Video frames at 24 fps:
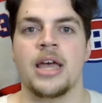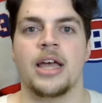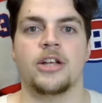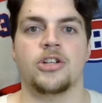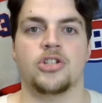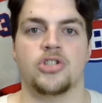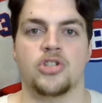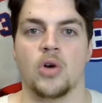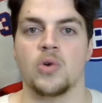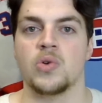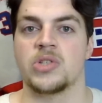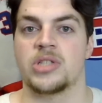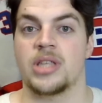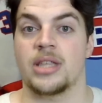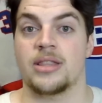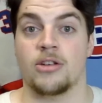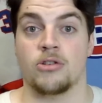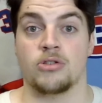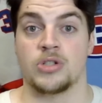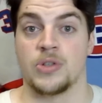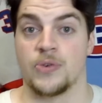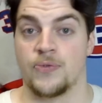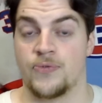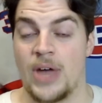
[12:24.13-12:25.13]
It shows that
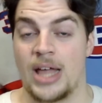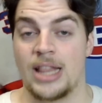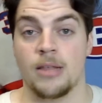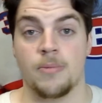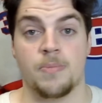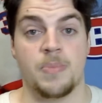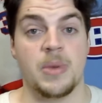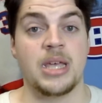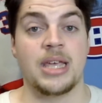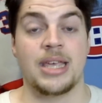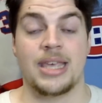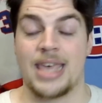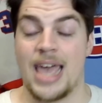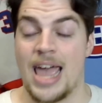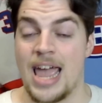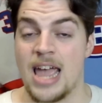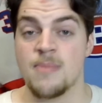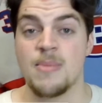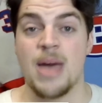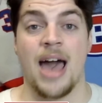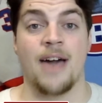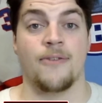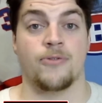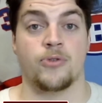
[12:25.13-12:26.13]
they're developing
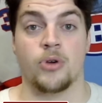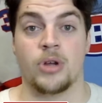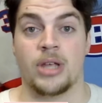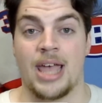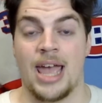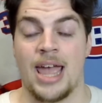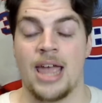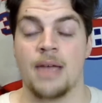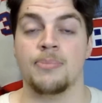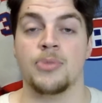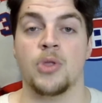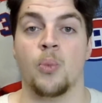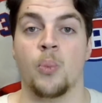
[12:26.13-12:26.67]
game after game.